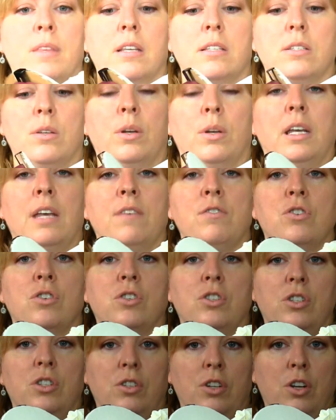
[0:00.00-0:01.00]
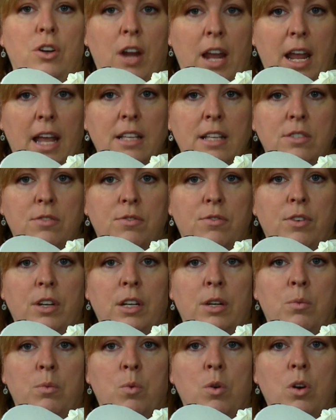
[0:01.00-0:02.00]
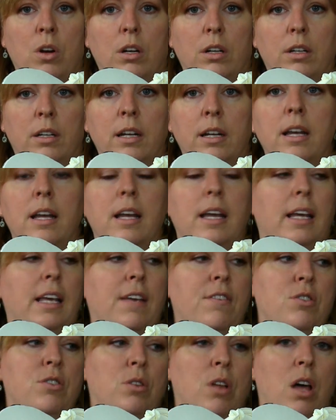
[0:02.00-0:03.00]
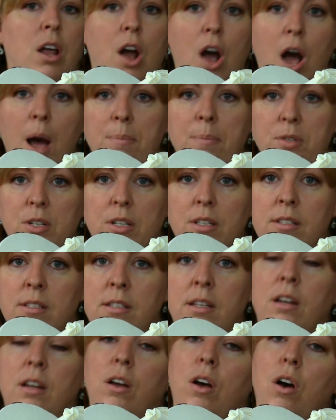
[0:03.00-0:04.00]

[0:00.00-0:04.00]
So it gives your hands free to work, gives you a lot of options.